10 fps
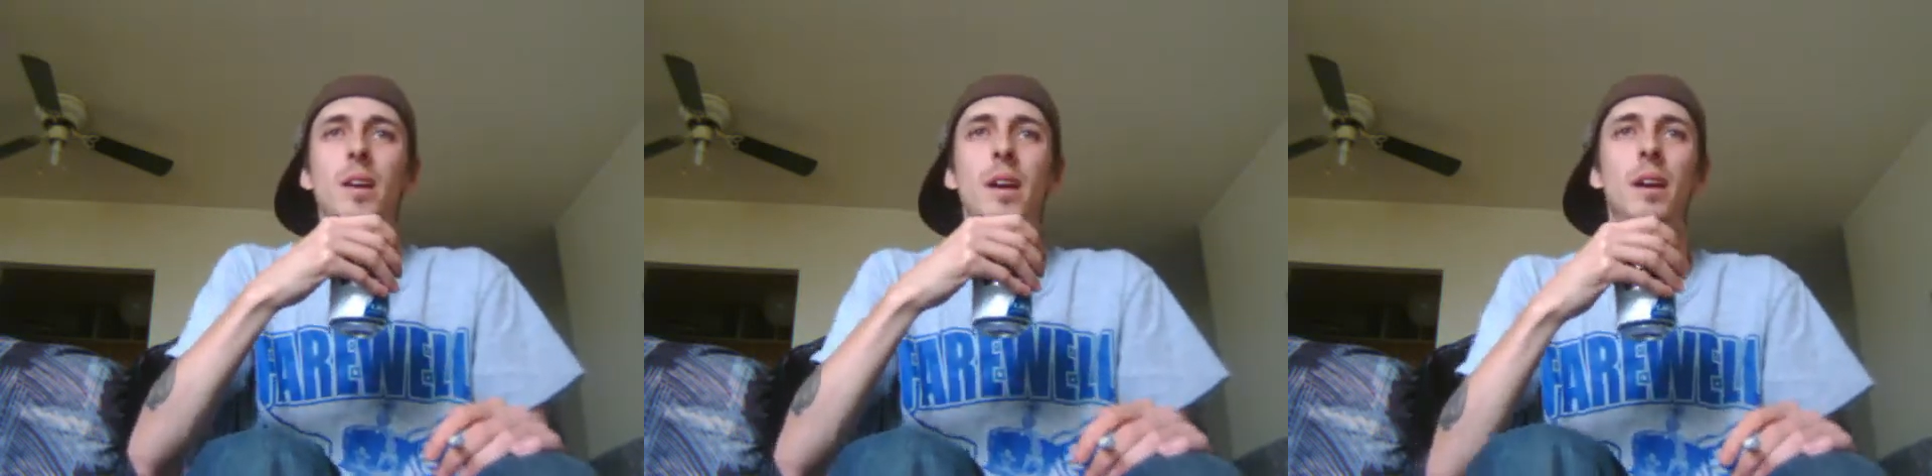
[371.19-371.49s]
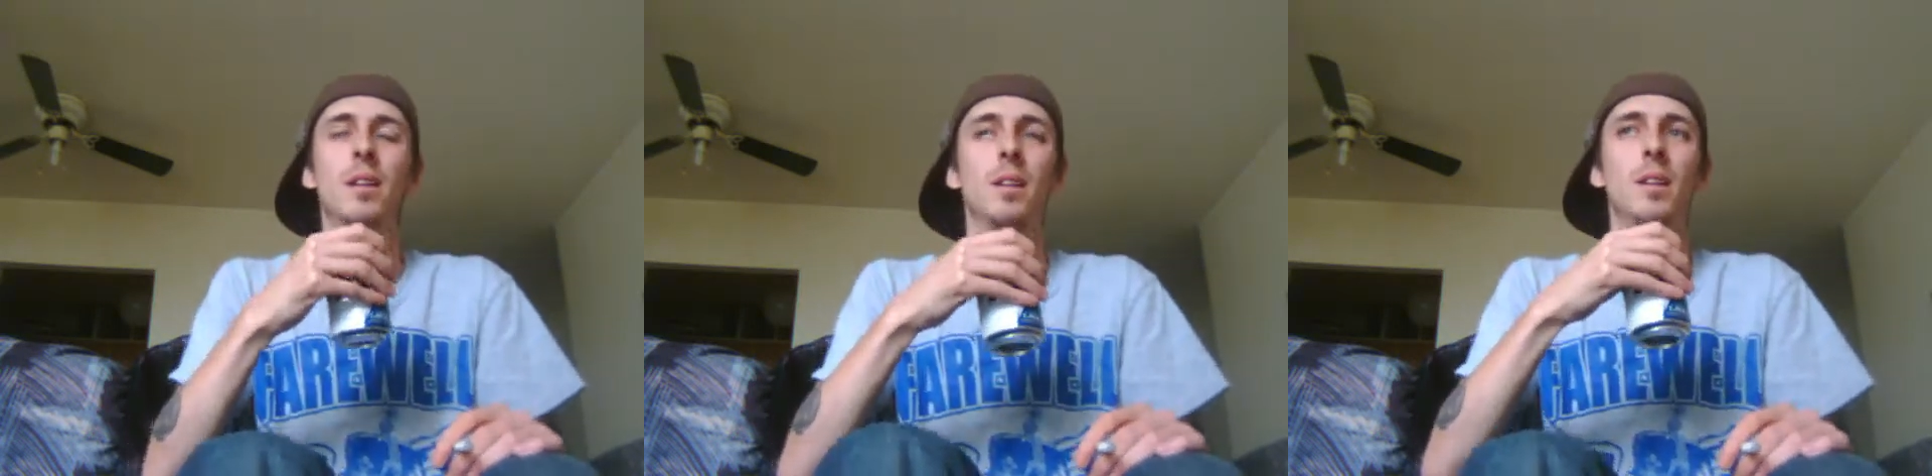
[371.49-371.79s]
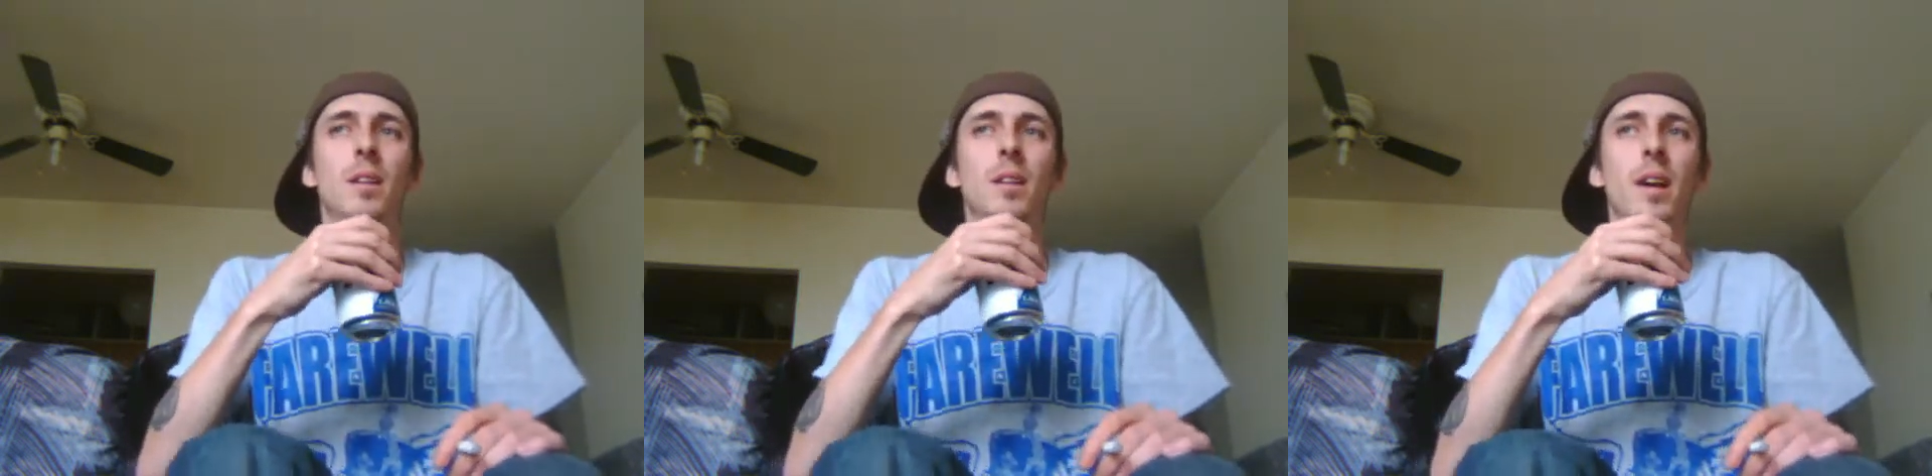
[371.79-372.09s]
Like,
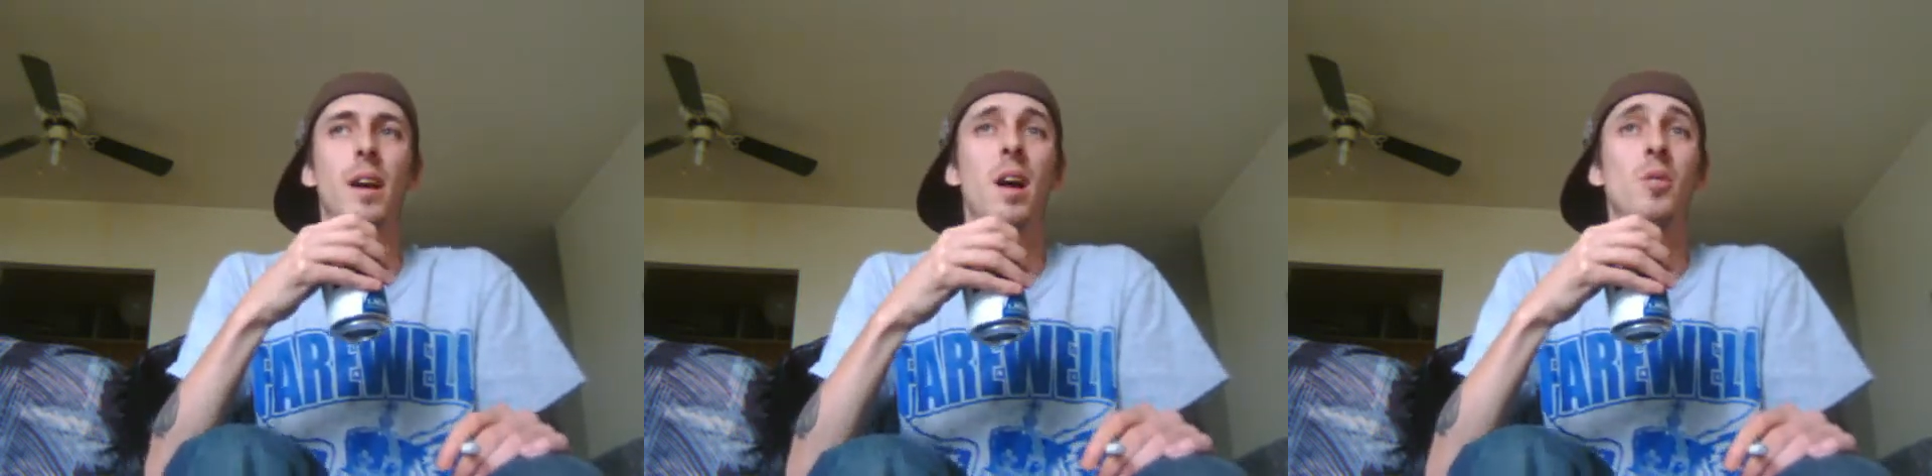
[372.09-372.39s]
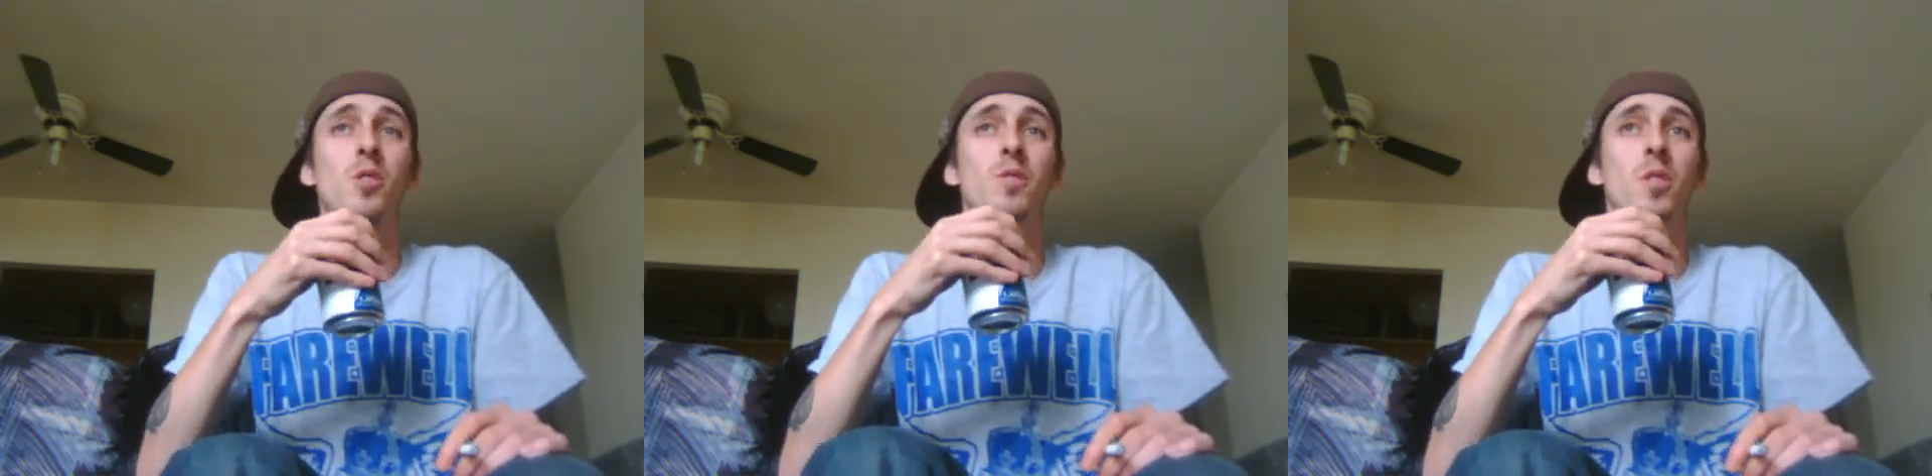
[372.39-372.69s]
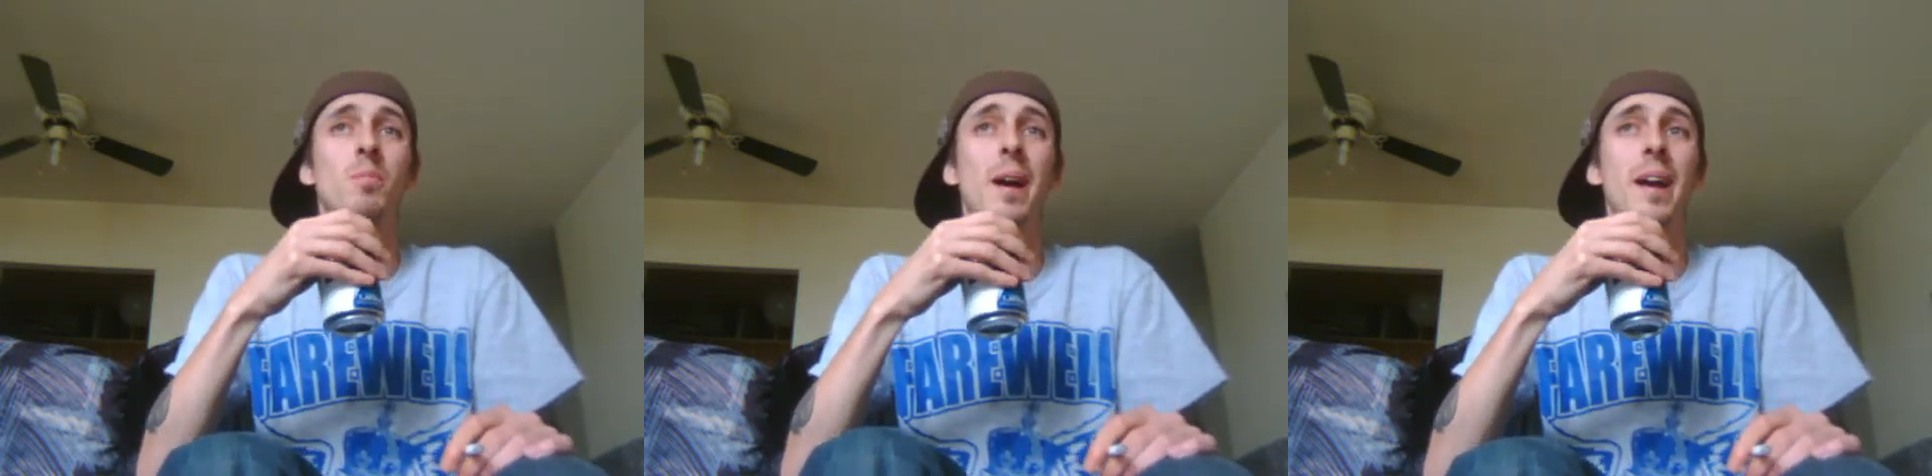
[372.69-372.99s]
I got a roof
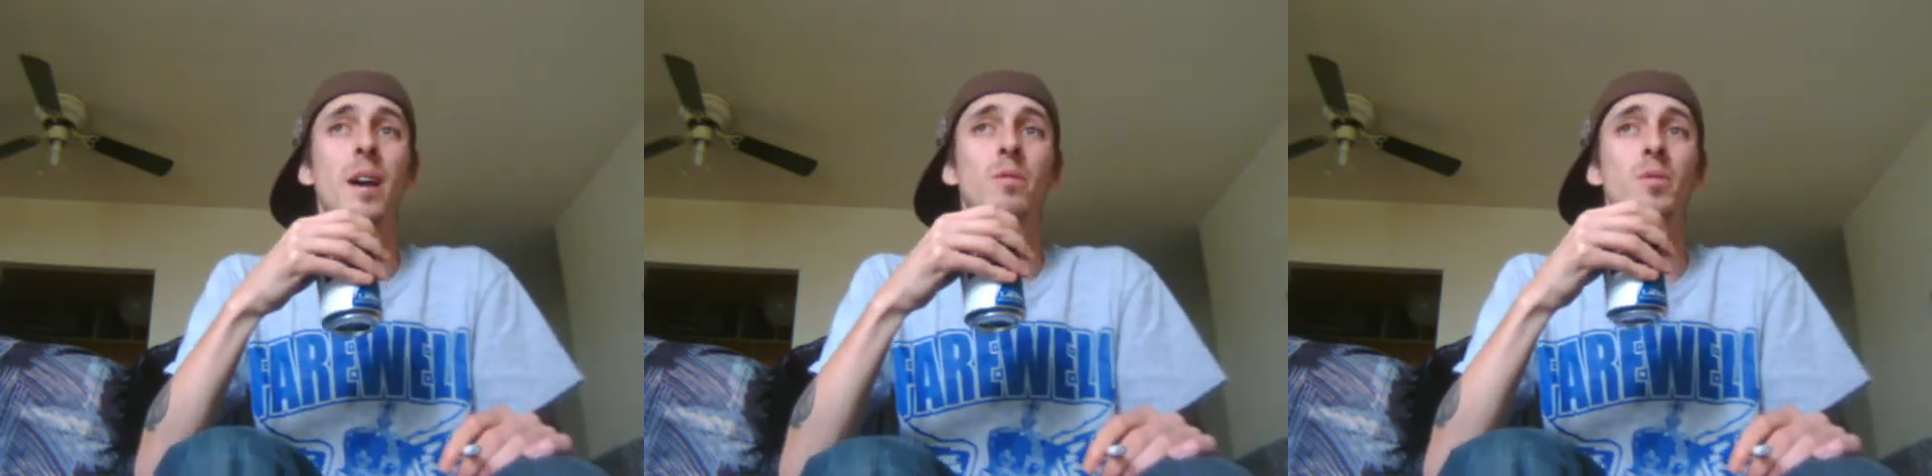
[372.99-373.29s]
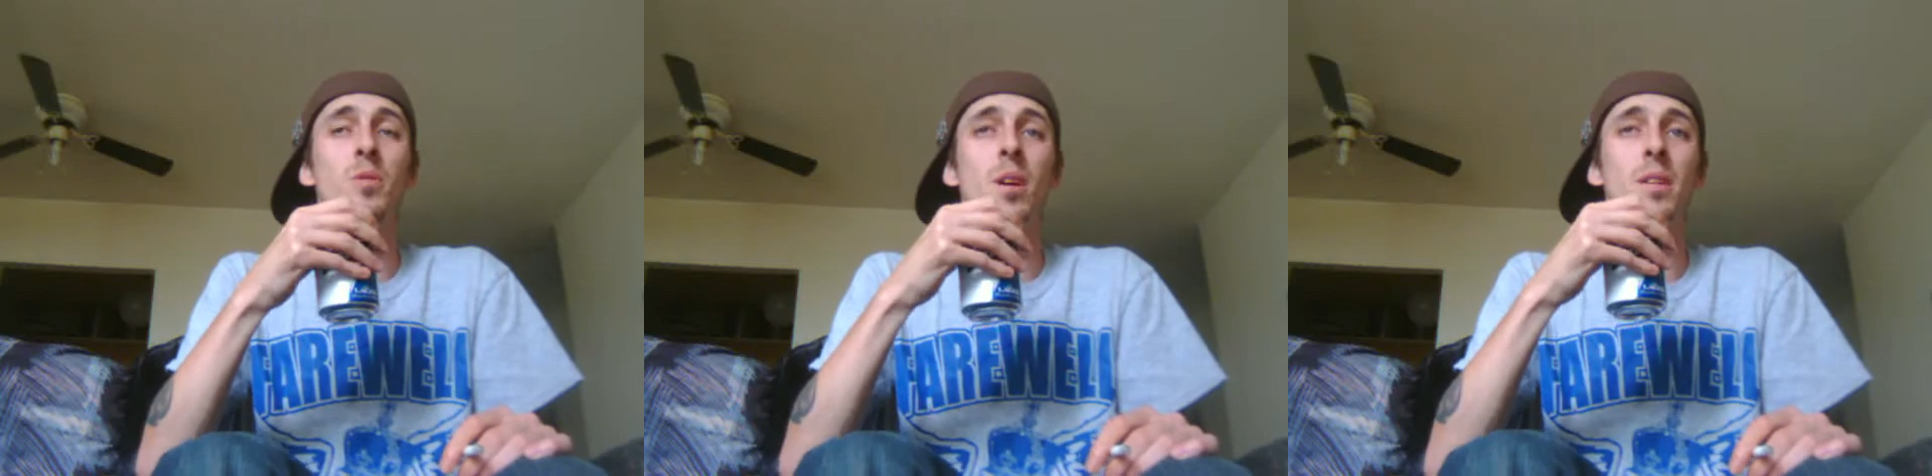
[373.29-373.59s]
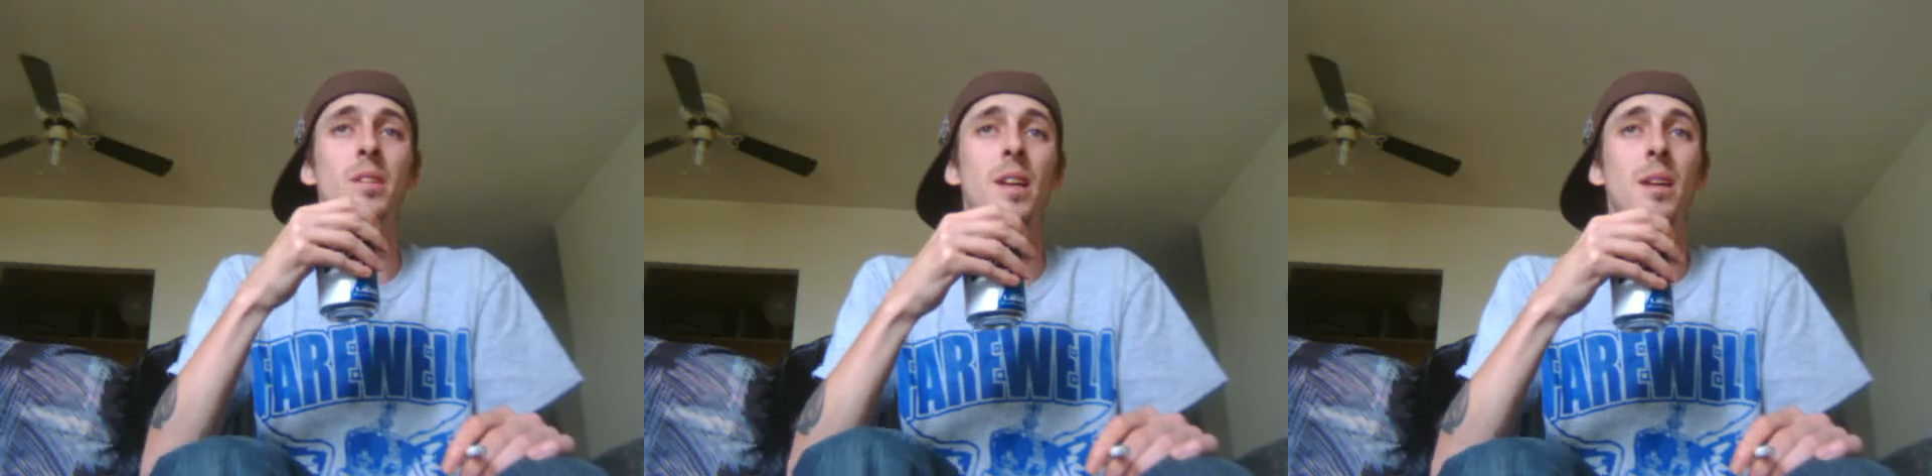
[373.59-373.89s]
over my head, food
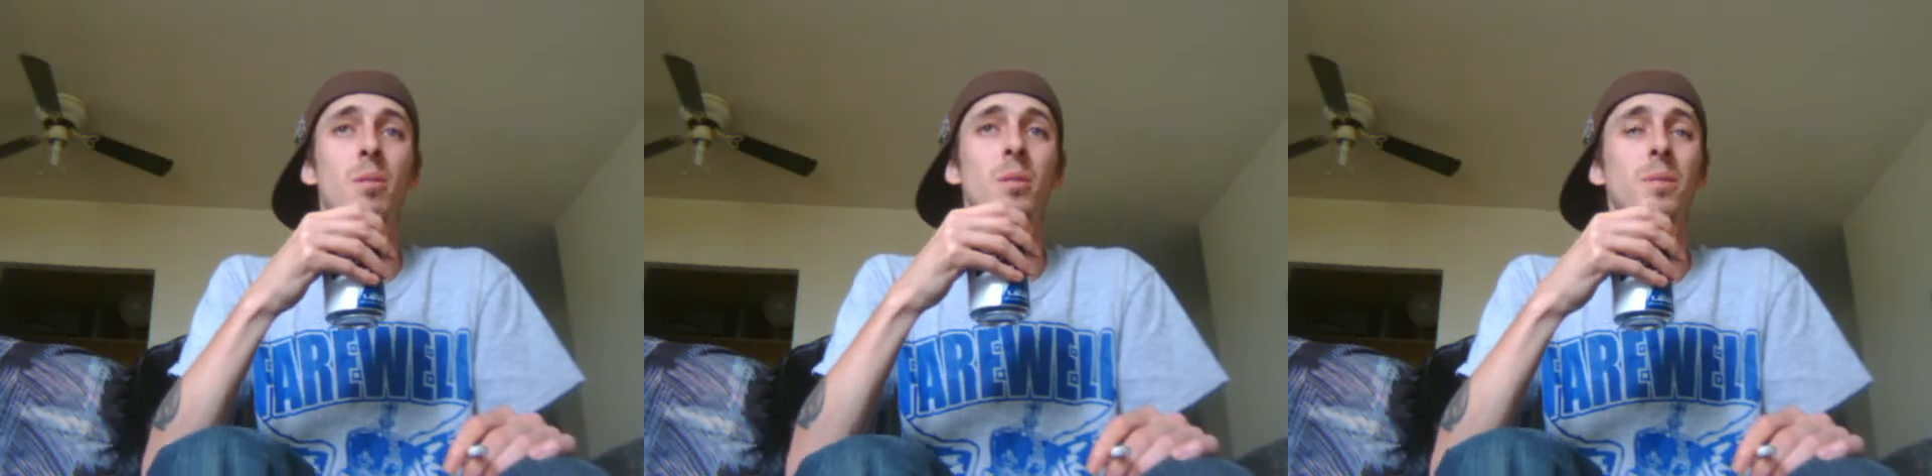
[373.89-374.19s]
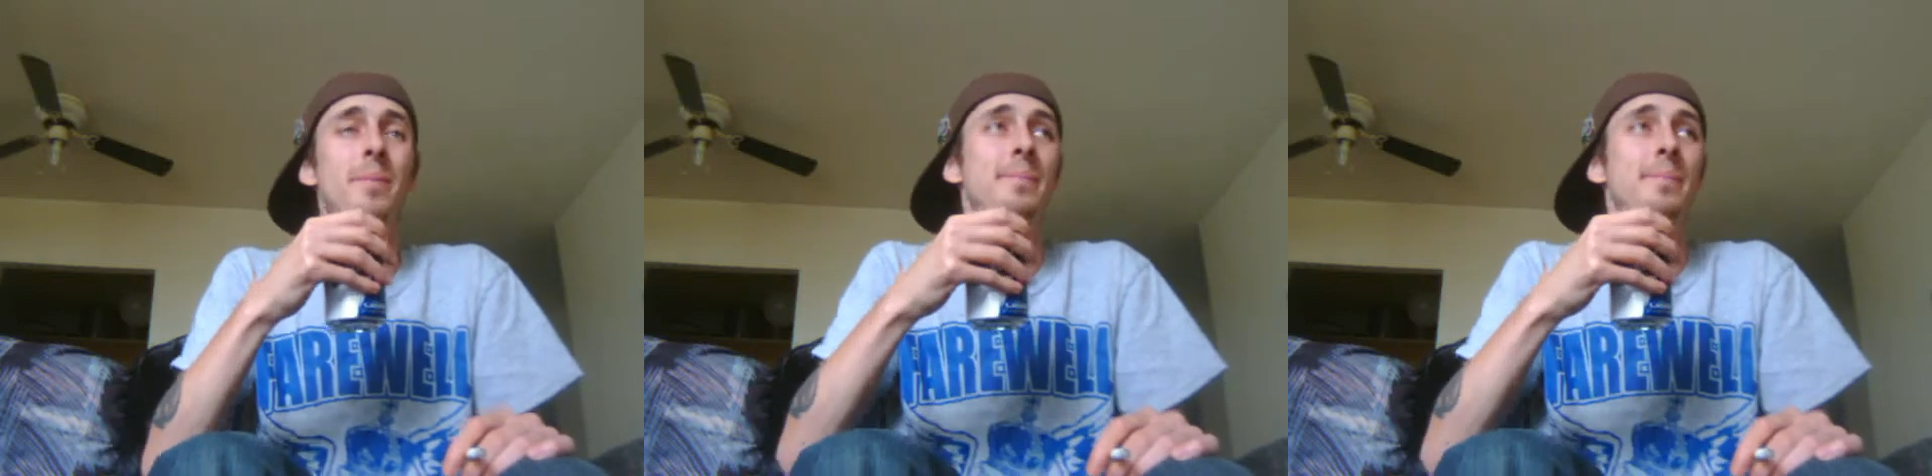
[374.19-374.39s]
on the table.